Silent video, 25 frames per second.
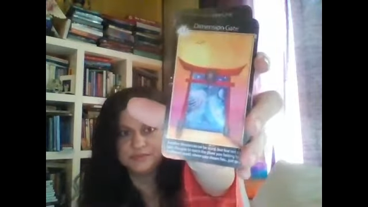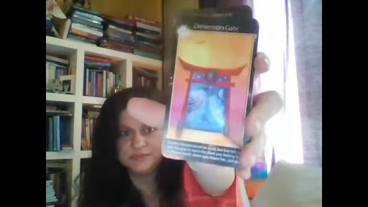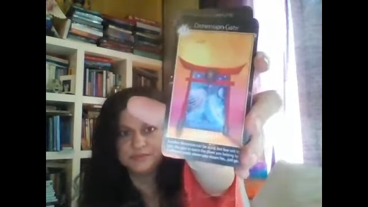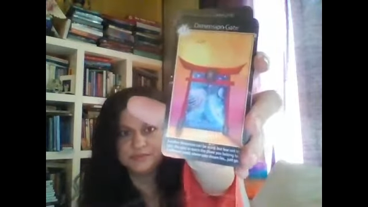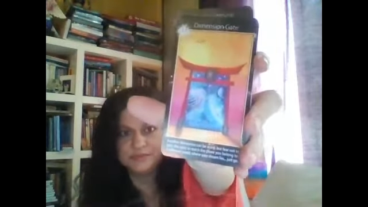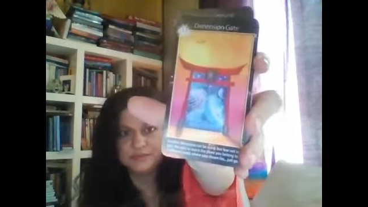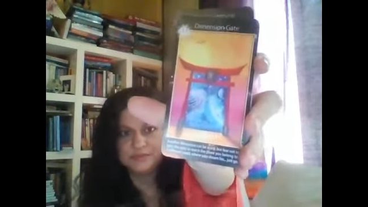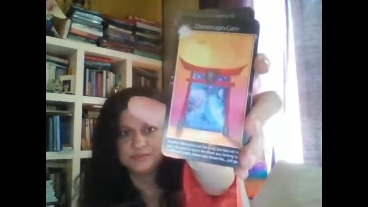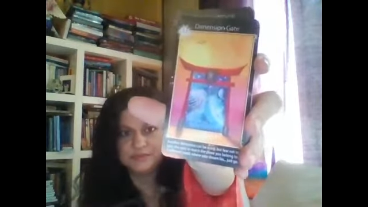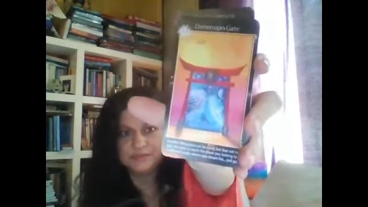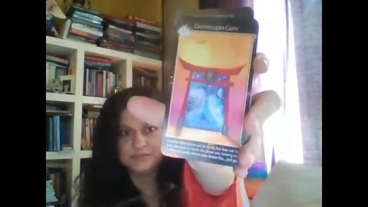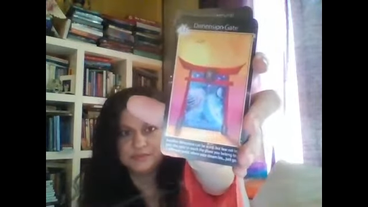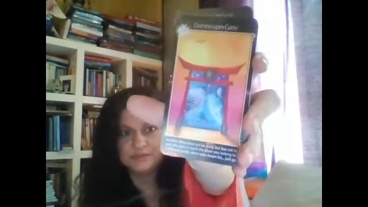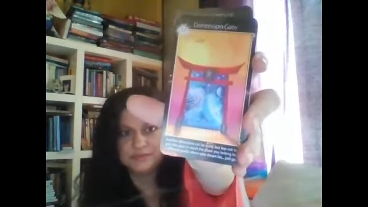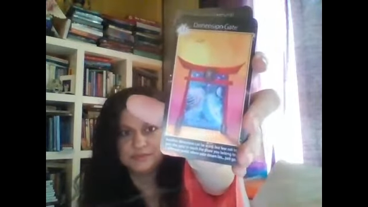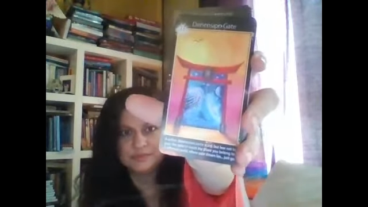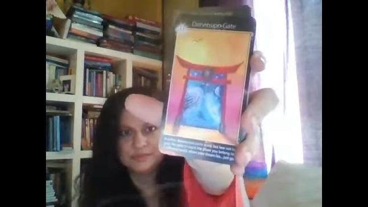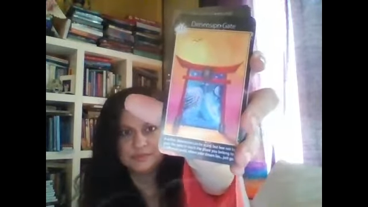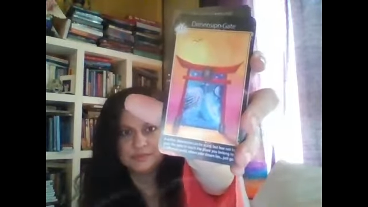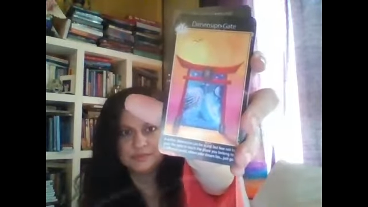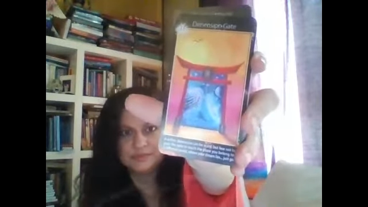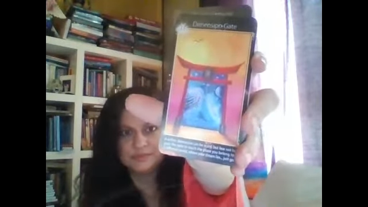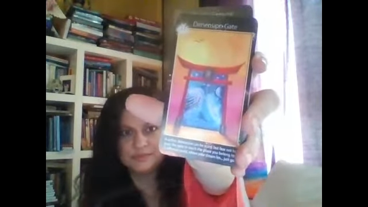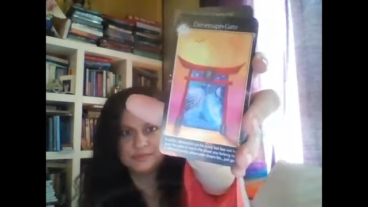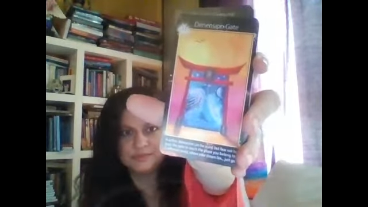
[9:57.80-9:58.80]

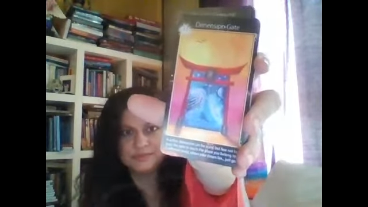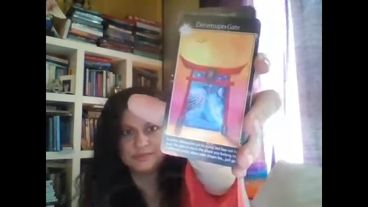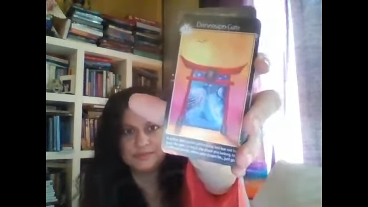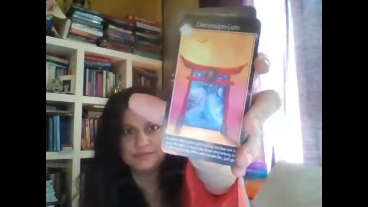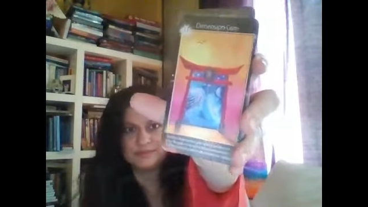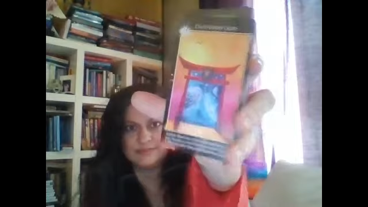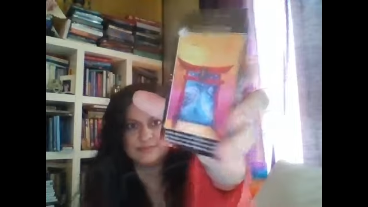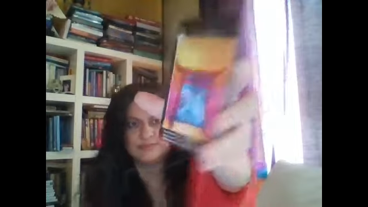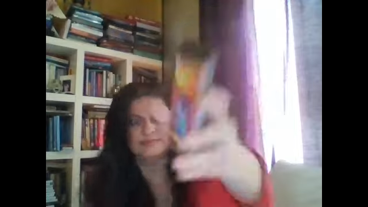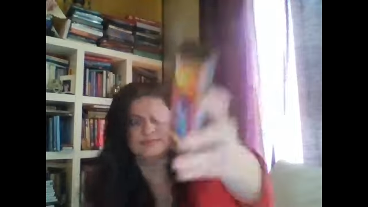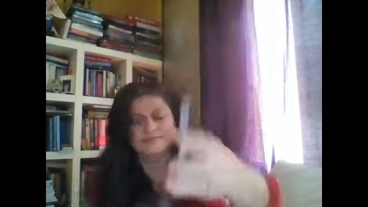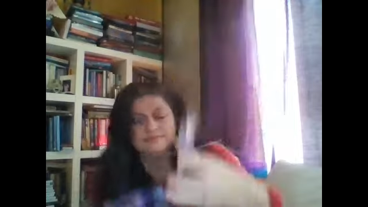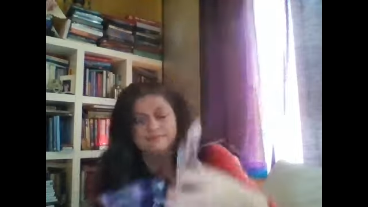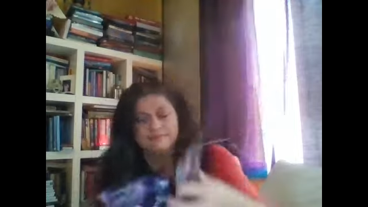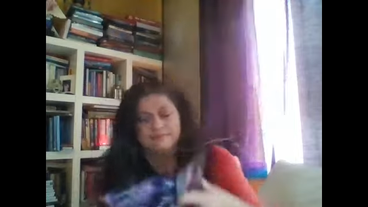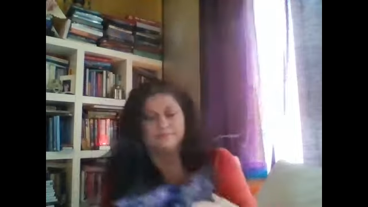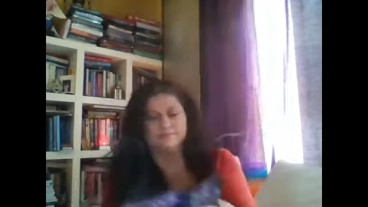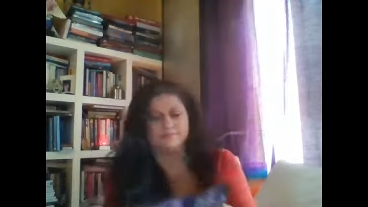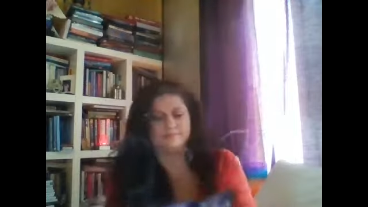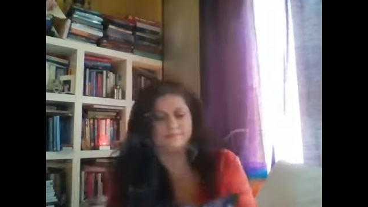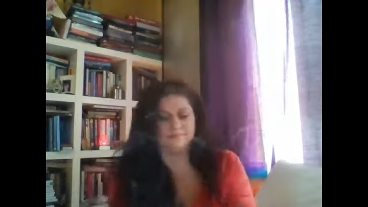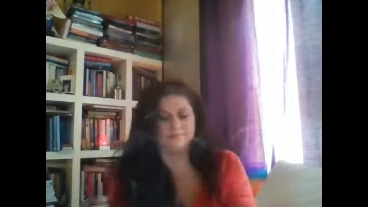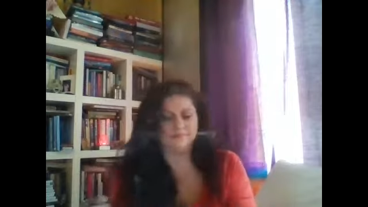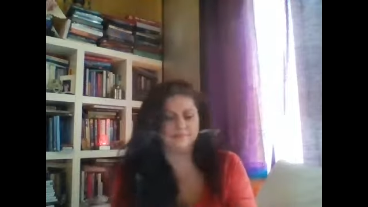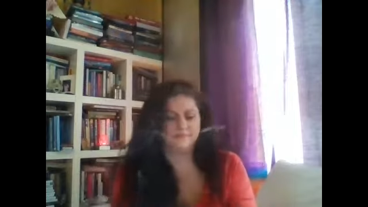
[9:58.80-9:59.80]

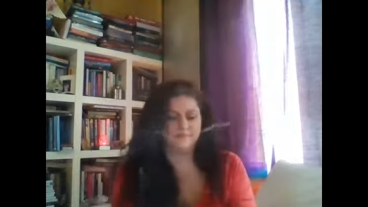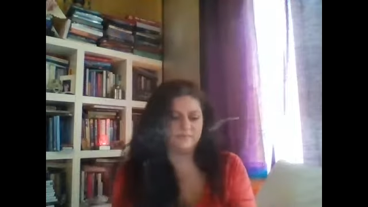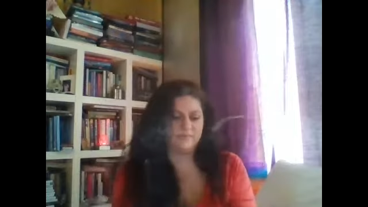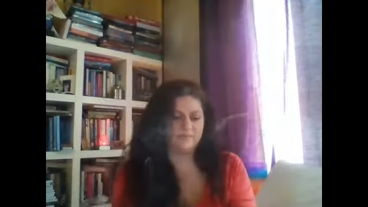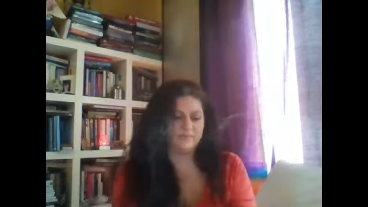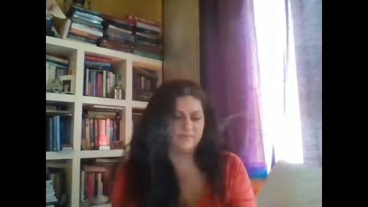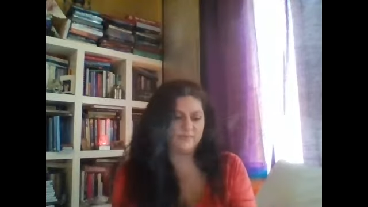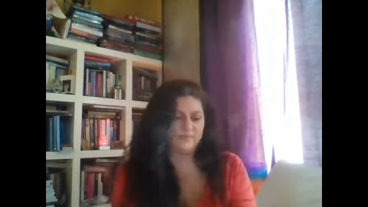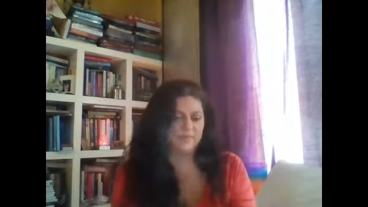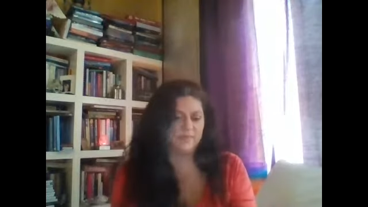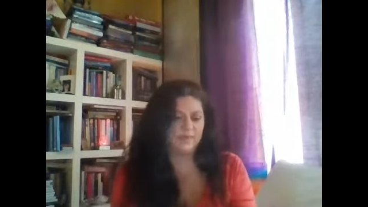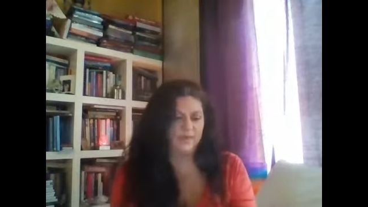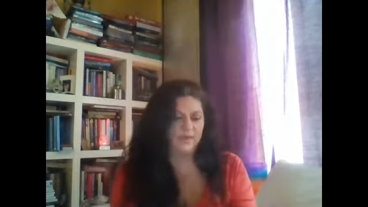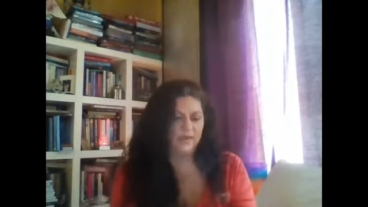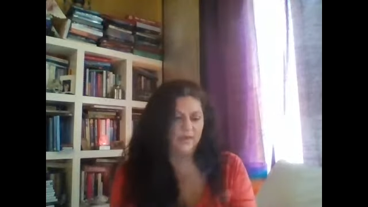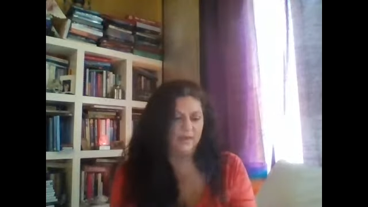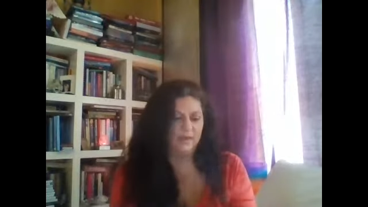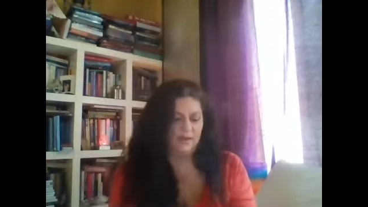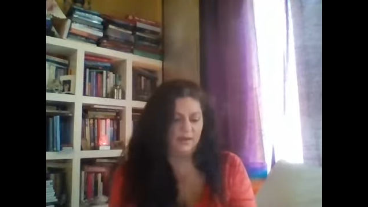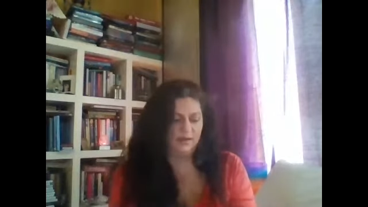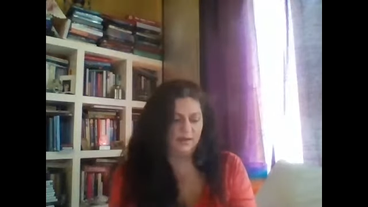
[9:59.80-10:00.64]
Nothing is said.